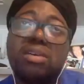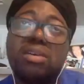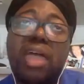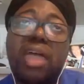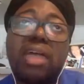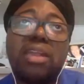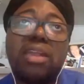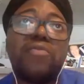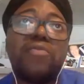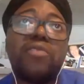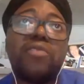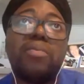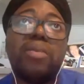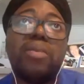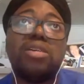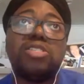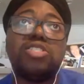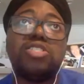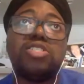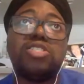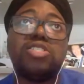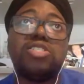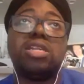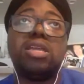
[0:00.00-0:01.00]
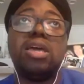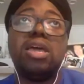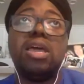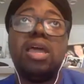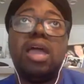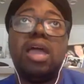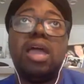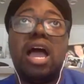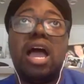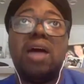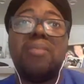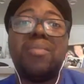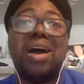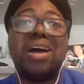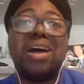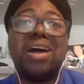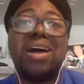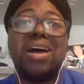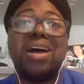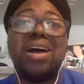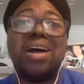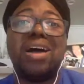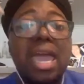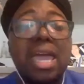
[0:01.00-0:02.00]
that information.
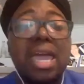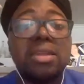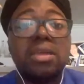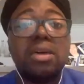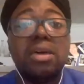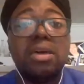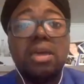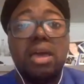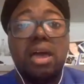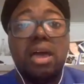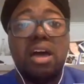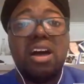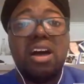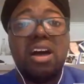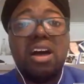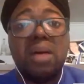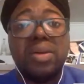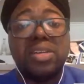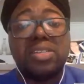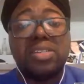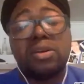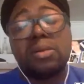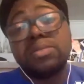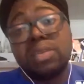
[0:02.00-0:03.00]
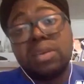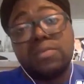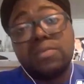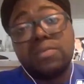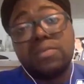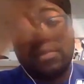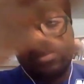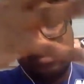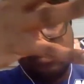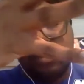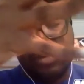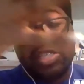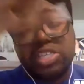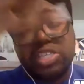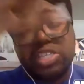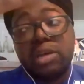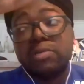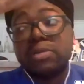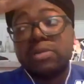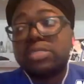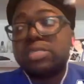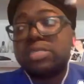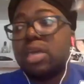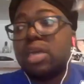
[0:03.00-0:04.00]
Again, in terms of what Jared
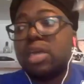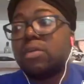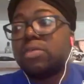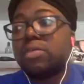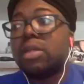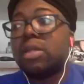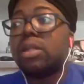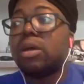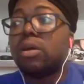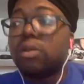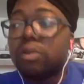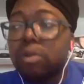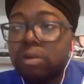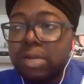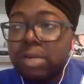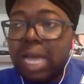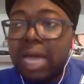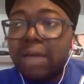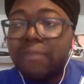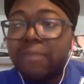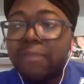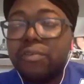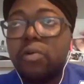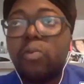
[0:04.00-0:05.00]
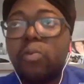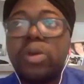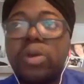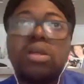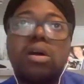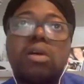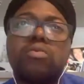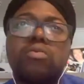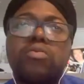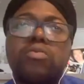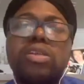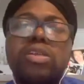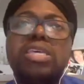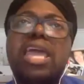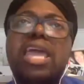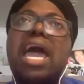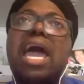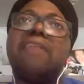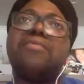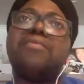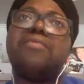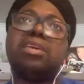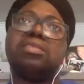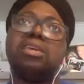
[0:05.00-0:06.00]
was saying on the local level, we don't really
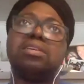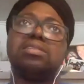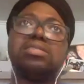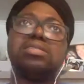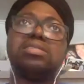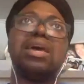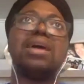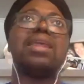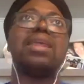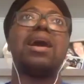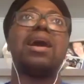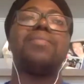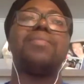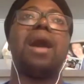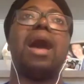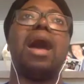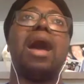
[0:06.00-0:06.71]
have anything set up.